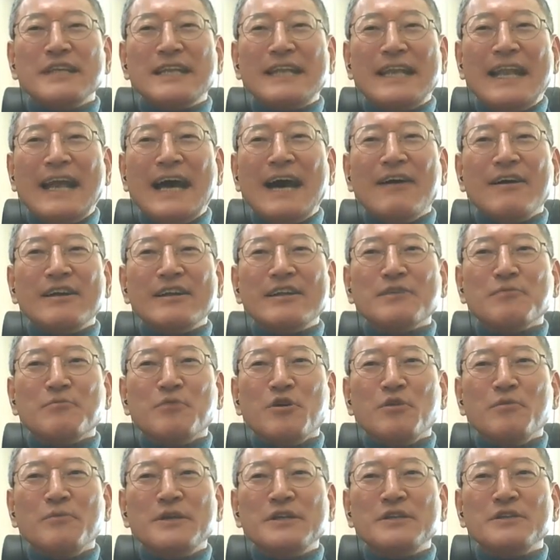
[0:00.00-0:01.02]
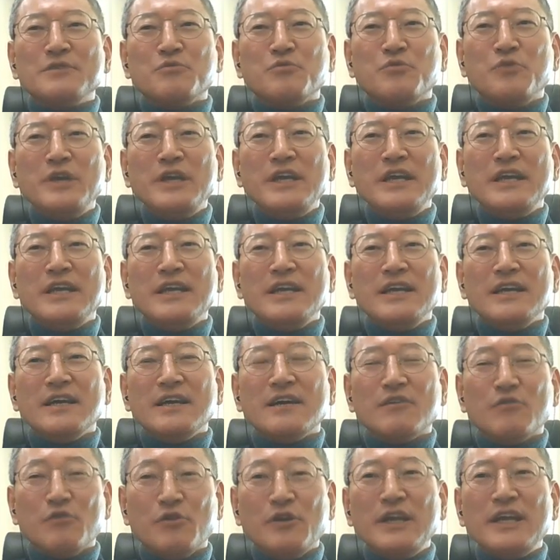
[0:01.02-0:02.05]
now at the moment,
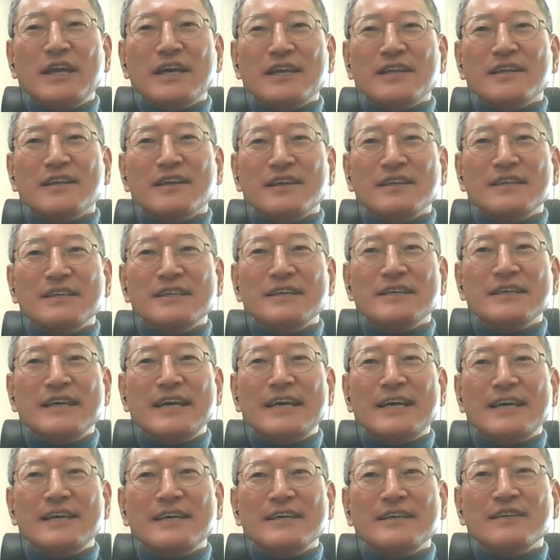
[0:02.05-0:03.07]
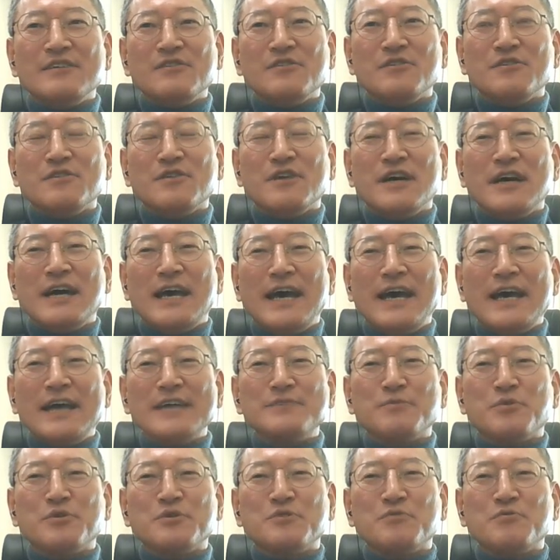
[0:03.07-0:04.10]
Korea,
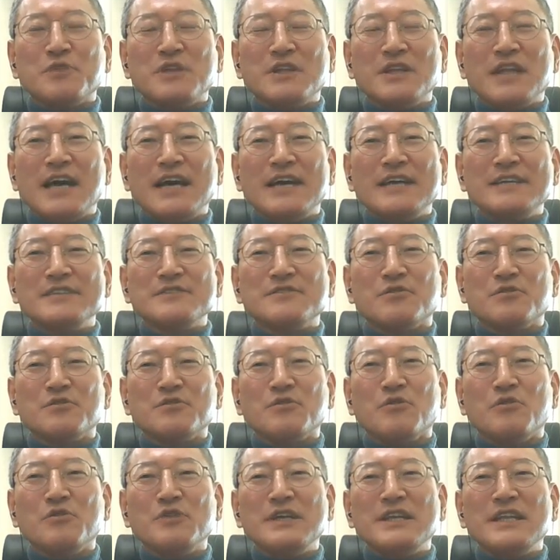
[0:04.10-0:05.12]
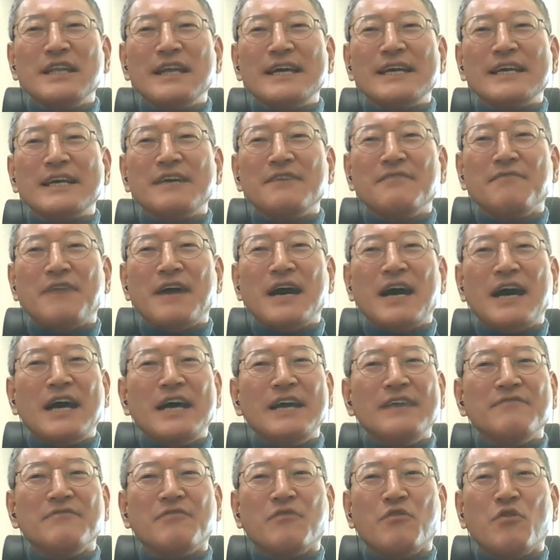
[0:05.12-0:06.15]
export relies on only like a
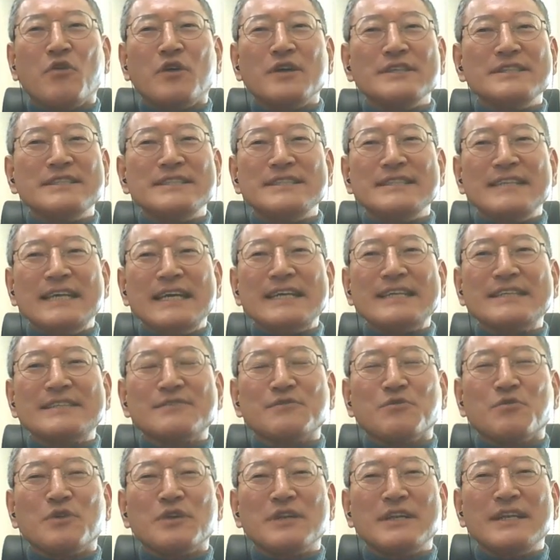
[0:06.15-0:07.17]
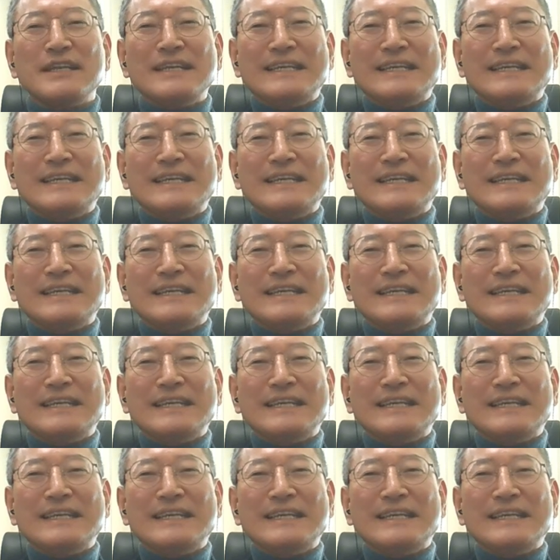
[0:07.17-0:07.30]
5 or 6 or